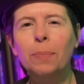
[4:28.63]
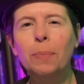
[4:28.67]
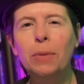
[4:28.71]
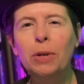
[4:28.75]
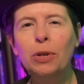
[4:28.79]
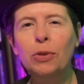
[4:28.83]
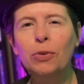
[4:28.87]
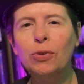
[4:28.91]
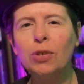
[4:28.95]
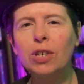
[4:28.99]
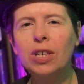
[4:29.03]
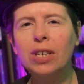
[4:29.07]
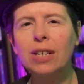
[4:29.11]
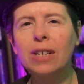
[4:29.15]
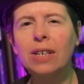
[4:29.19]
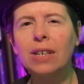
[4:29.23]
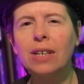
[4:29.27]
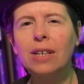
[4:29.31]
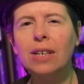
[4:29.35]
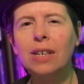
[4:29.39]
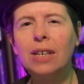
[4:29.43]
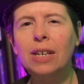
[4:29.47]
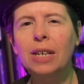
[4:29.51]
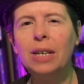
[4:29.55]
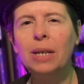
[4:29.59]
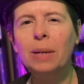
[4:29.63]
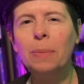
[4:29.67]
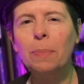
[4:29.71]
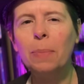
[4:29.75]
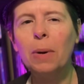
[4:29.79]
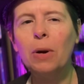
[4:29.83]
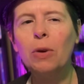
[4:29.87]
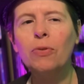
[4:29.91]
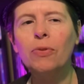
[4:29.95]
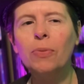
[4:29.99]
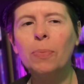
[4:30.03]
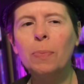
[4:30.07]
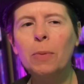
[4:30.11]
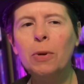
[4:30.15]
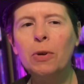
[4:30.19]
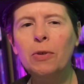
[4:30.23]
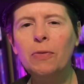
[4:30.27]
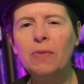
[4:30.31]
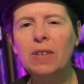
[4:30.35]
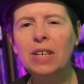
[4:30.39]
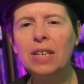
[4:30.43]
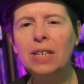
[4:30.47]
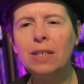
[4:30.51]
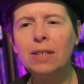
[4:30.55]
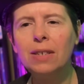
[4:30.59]
music in both
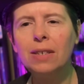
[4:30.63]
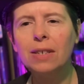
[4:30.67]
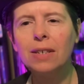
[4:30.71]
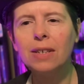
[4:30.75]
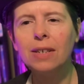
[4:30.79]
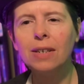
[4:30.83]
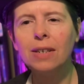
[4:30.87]
movies.